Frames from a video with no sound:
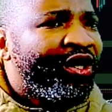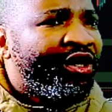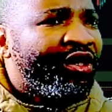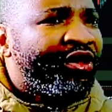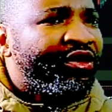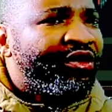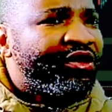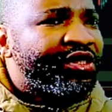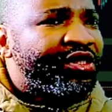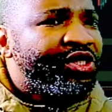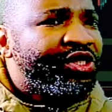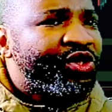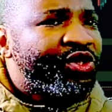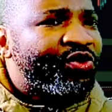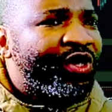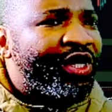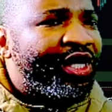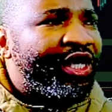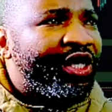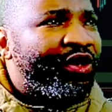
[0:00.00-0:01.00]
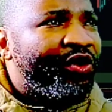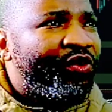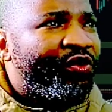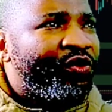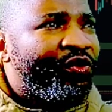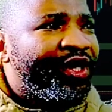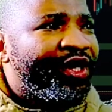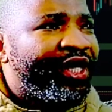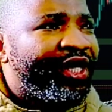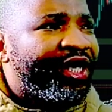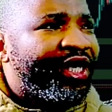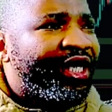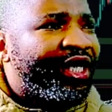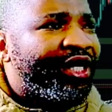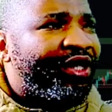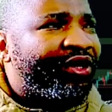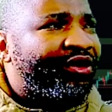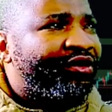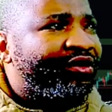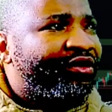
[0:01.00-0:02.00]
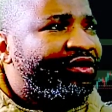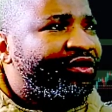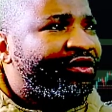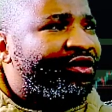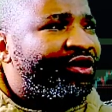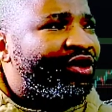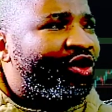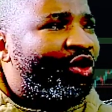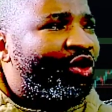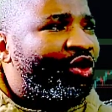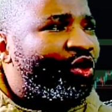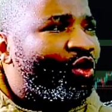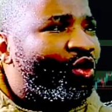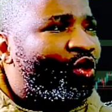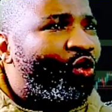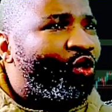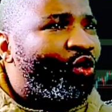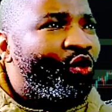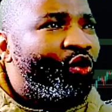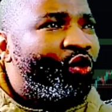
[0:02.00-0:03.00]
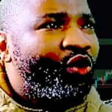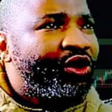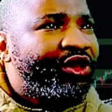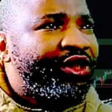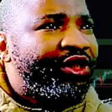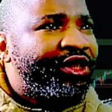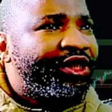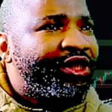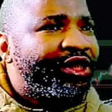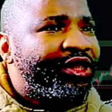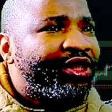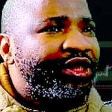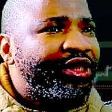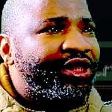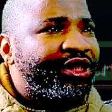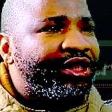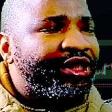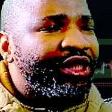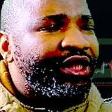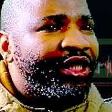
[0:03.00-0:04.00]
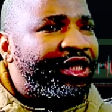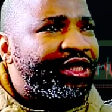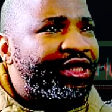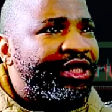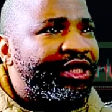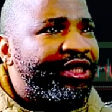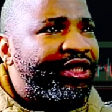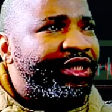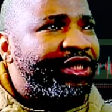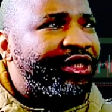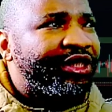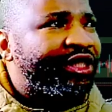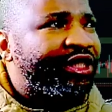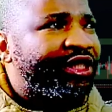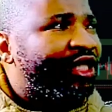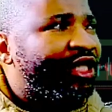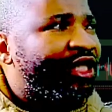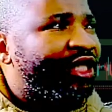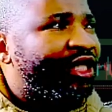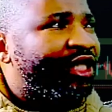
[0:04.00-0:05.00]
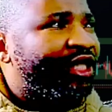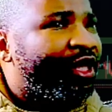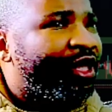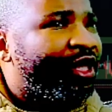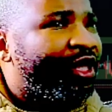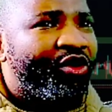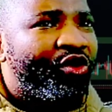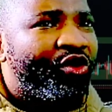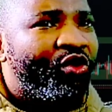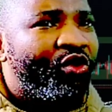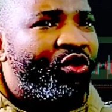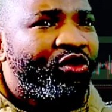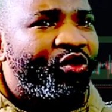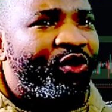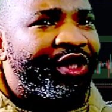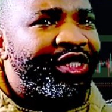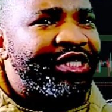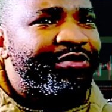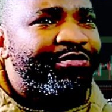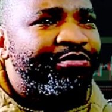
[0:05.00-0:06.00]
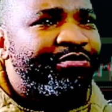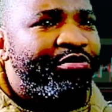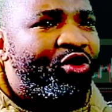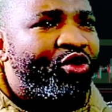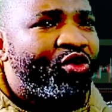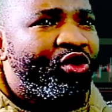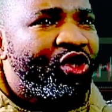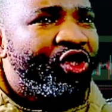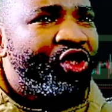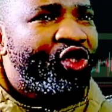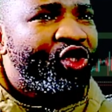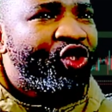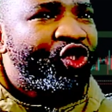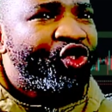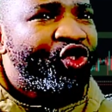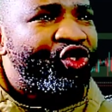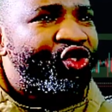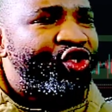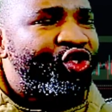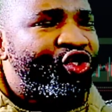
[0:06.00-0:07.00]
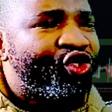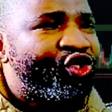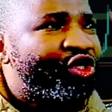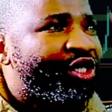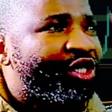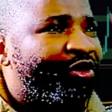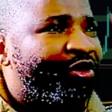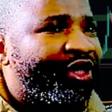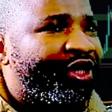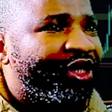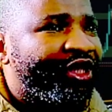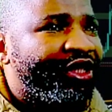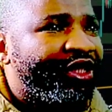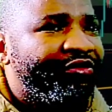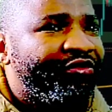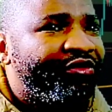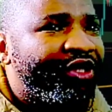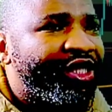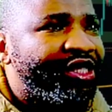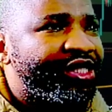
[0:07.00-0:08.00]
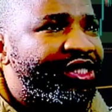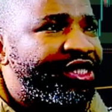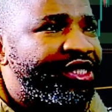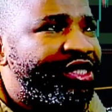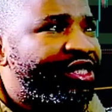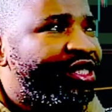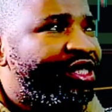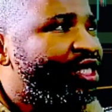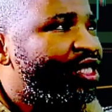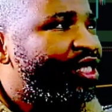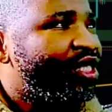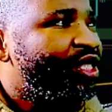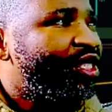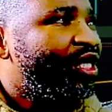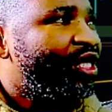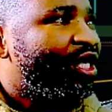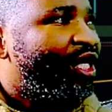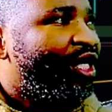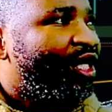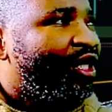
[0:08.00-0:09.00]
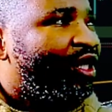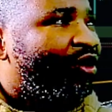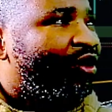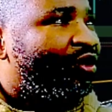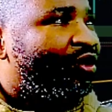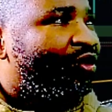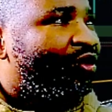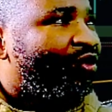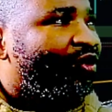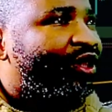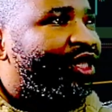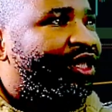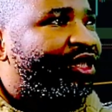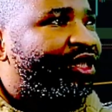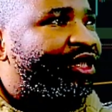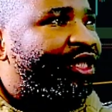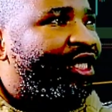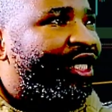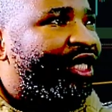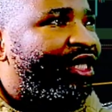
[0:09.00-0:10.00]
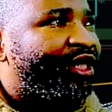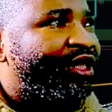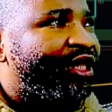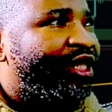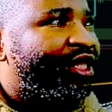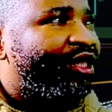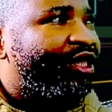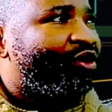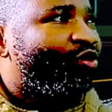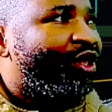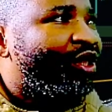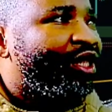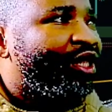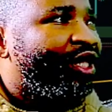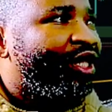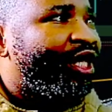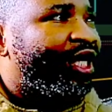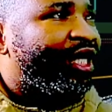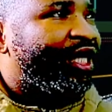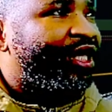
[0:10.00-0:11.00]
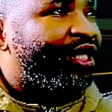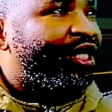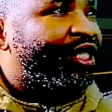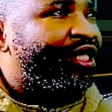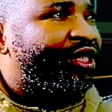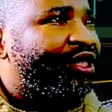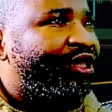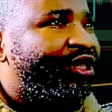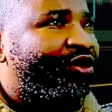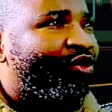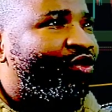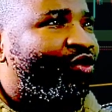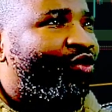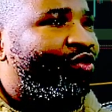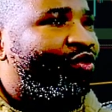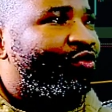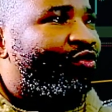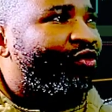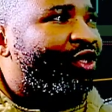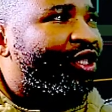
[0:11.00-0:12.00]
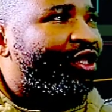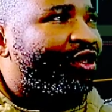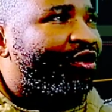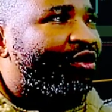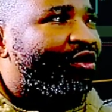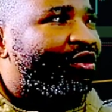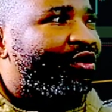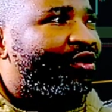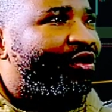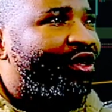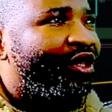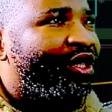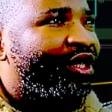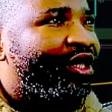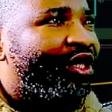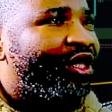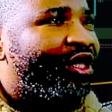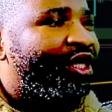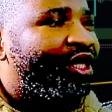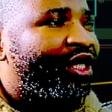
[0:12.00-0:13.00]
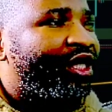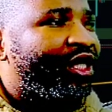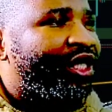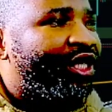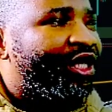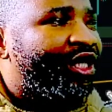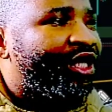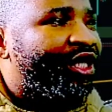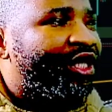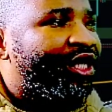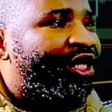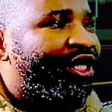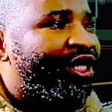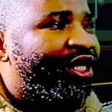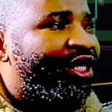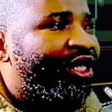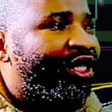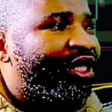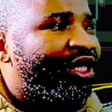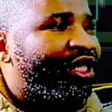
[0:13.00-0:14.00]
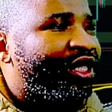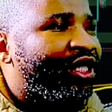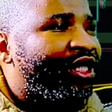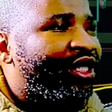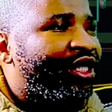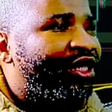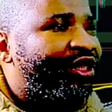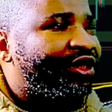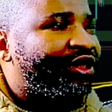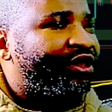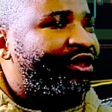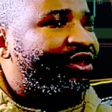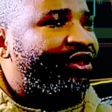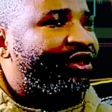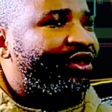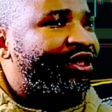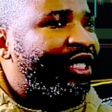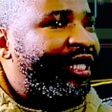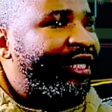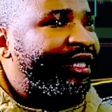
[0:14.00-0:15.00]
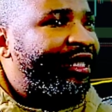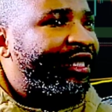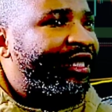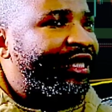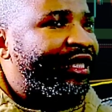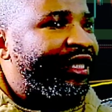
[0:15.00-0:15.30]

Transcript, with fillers: Since well we are on gold, ladies and gentlemen, gold was bullish previously. We can tell that we had this overall uh, channel,